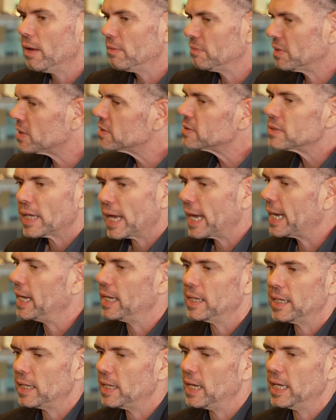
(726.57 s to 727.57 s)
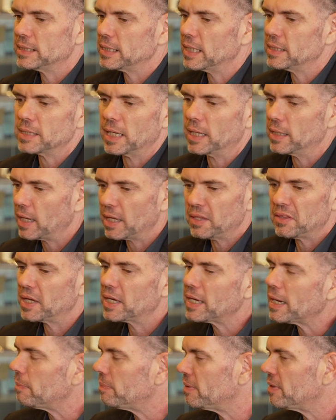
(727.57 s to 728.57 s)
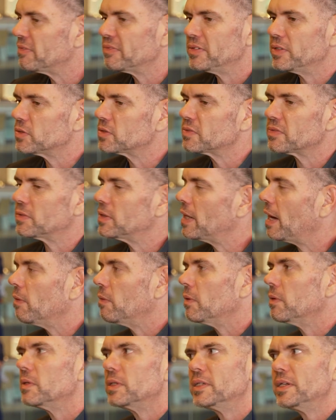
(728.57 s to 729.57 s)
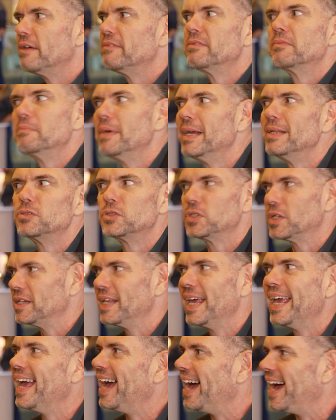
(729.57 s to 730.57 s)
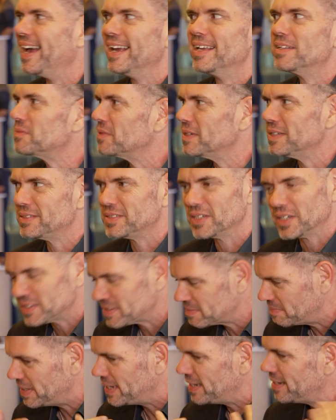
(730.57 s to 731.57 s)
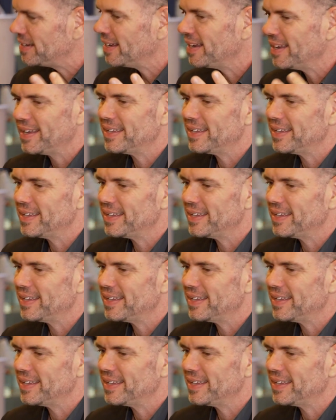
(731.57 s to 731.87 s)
because again uh, as i said i think a couple of years from now we will never mention ai it will just be